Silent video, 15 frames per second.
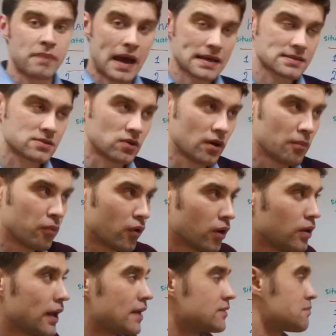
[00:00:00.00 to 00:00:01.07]
the past
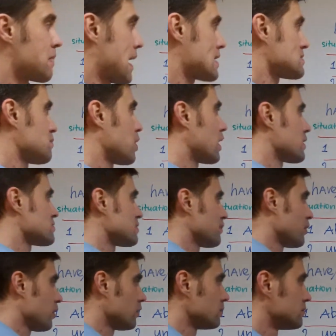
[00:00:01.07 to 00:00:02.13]
simple and the past
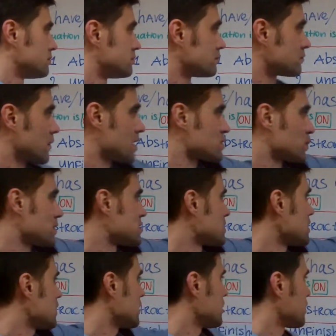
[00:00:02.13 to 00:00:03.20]
participle, as we
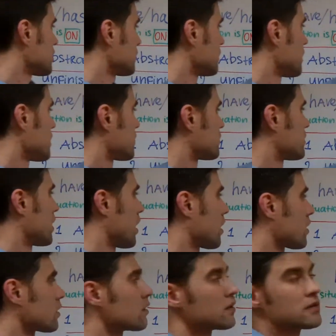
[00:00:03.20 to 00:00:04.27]
see here,
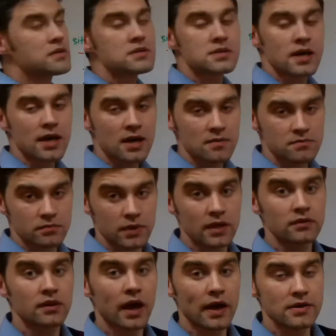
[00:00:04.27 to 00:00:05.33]
they're the same in
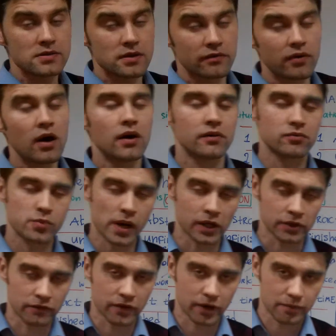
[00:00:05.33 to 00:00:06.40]
the case of
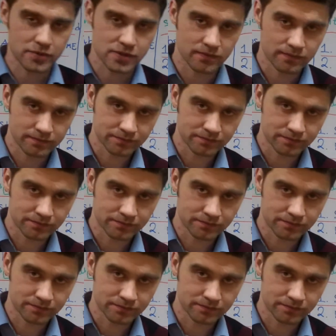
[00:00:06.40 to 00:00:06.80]
regular verbs.